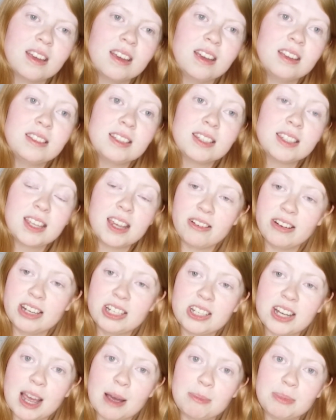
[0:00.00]
It's a
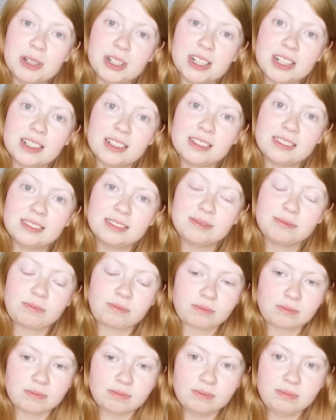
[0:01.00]
scary chapter,
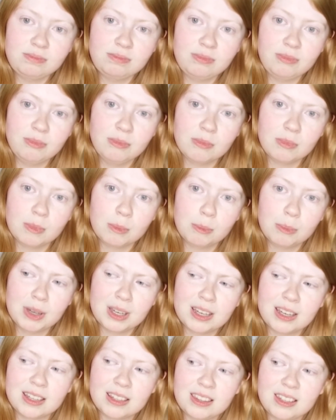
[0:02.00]

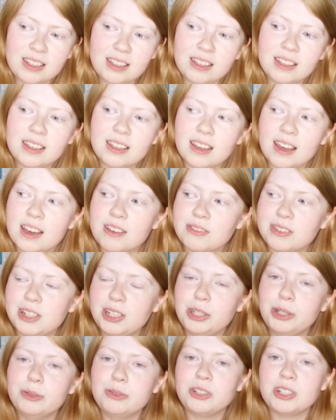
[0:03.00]
but I think
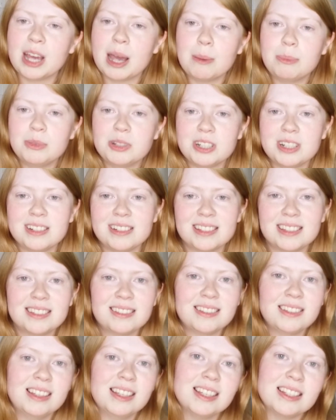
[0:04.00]
every new chapter is
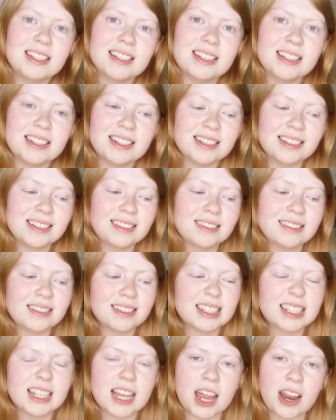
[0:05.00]
a
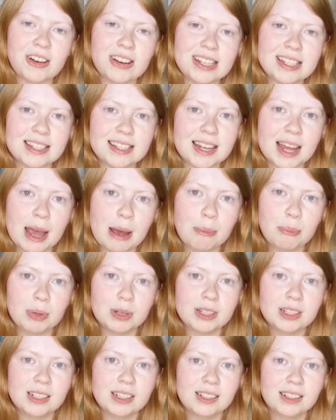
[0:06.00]
scary step.
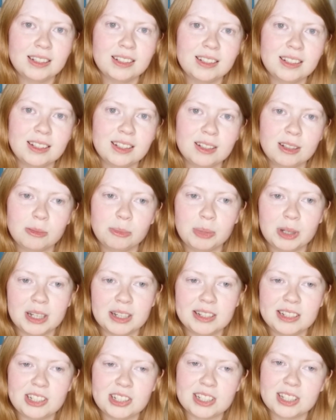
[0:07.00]

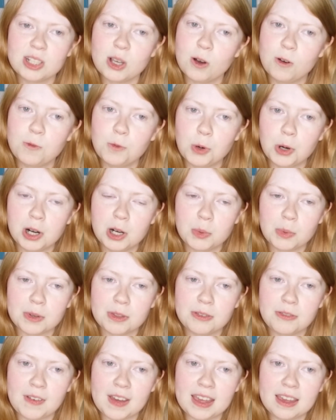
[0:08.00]
But just go forward
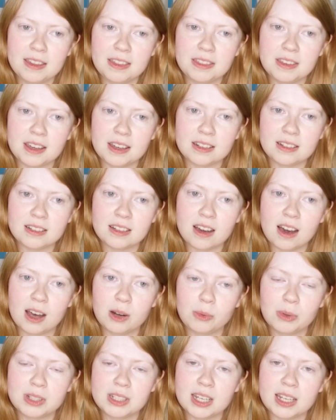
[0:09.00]
with faith, and
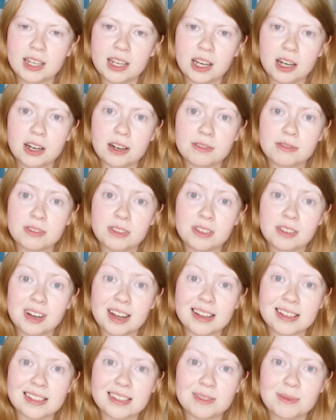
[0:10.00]
God will take care of the
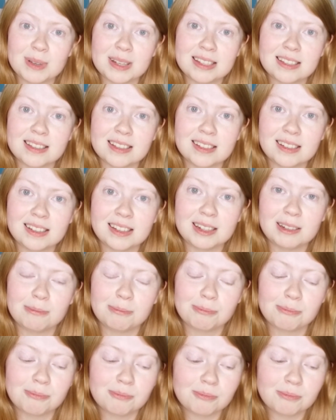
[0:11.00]
rest, basically.